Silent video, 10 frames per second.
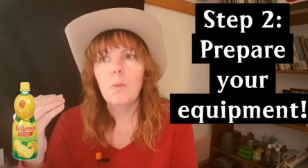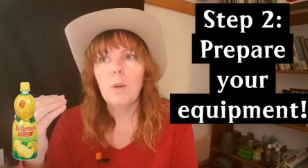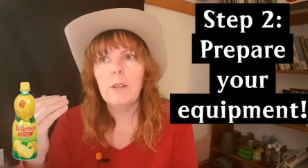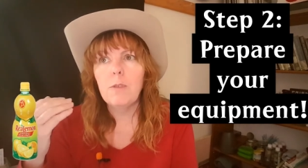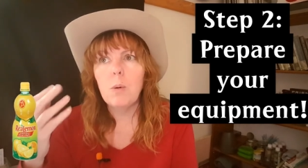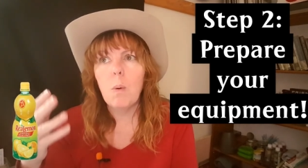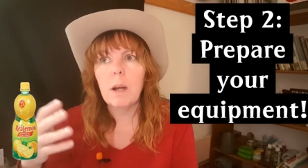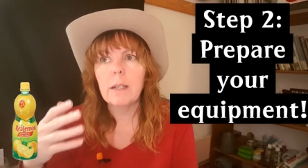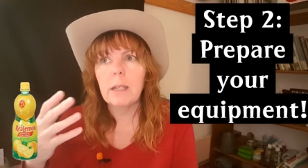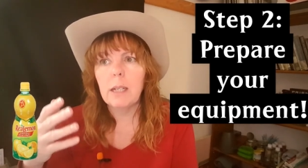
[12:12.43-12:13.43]
If you
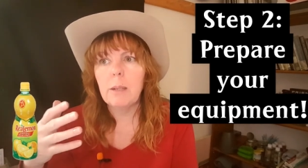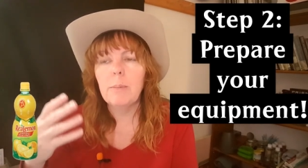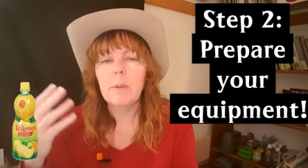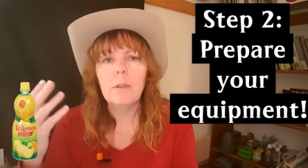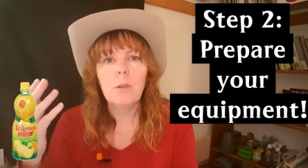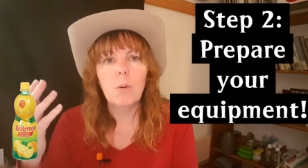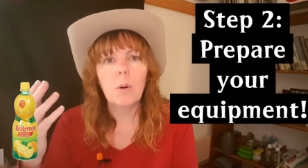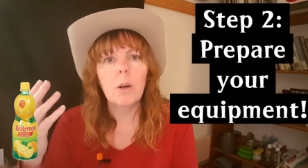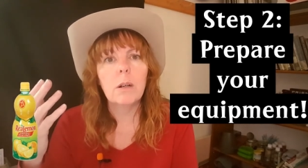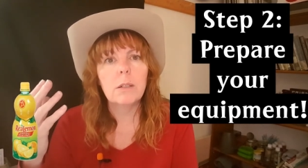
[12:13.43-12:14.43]
want to keep
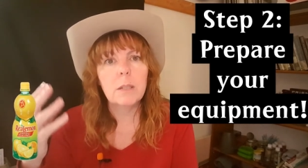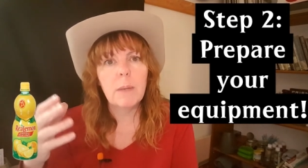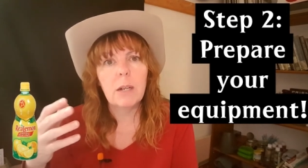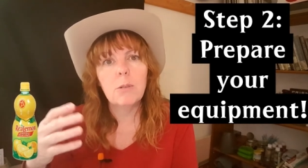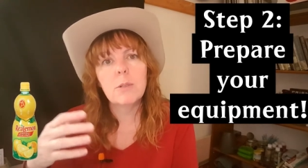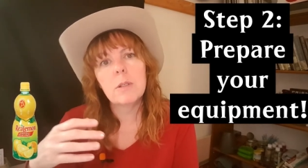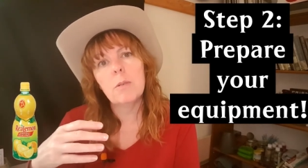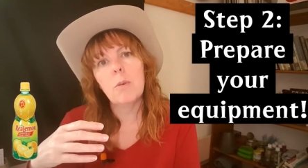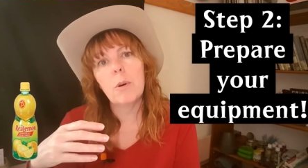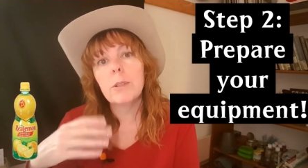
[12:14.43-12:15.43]
your tomatoes
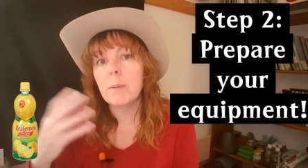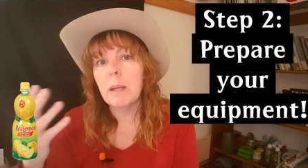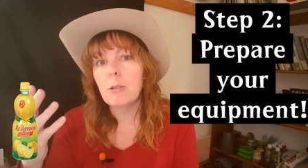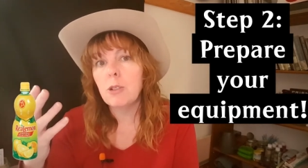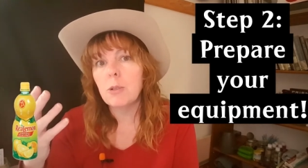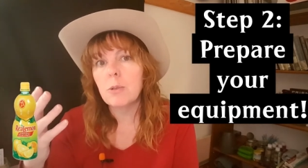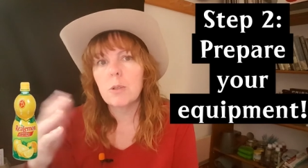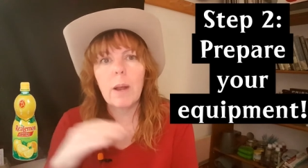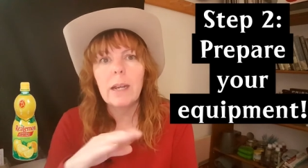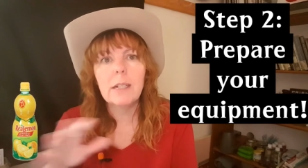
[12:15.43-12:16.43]
or tomato
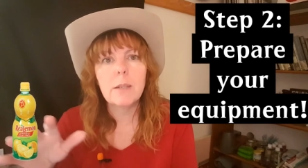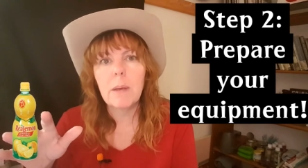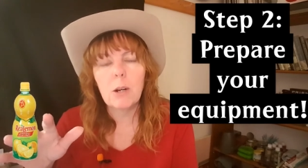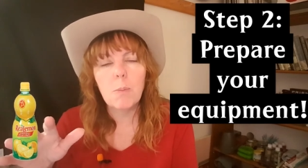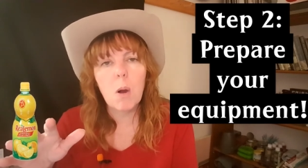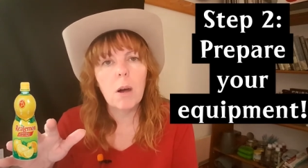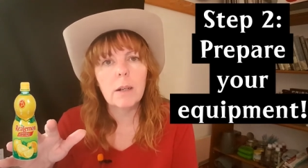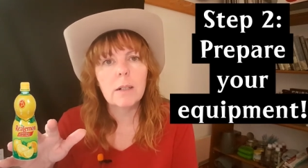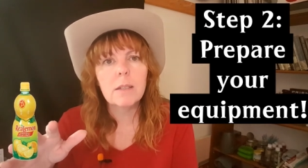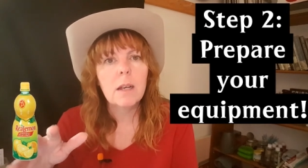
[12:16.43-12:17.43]
juice or any tomato
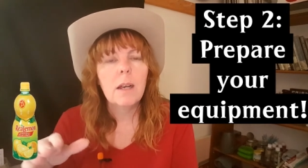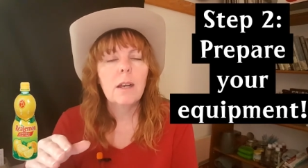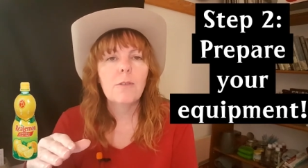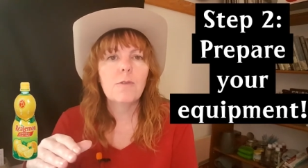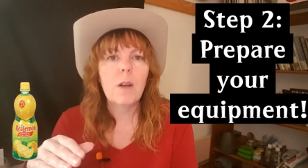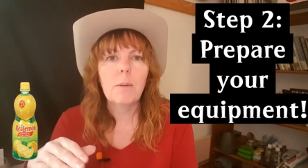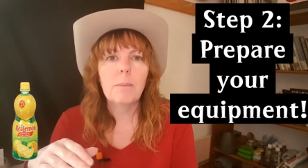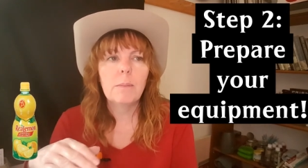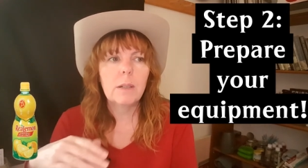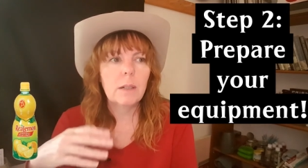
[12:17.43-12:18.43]
product
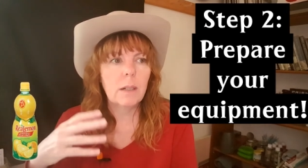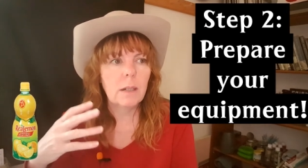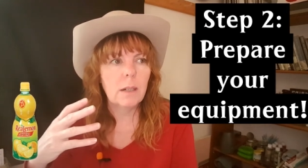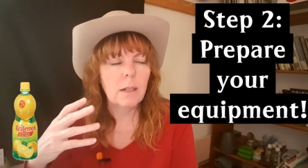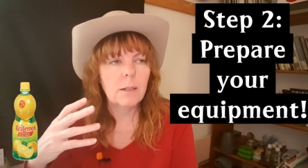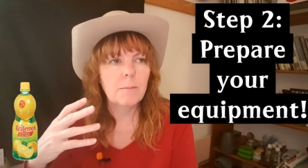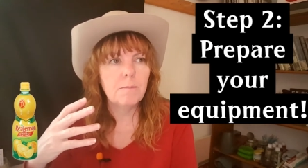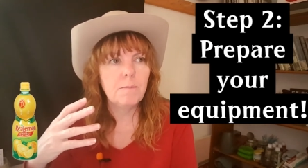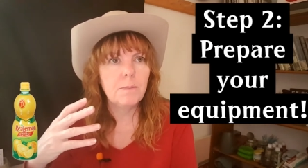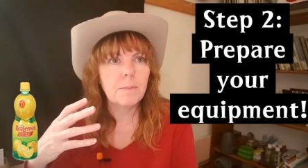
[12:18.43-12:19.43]
from
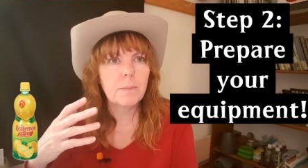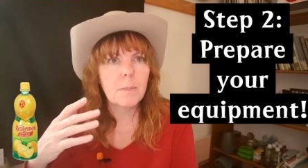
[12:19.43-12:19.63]
um,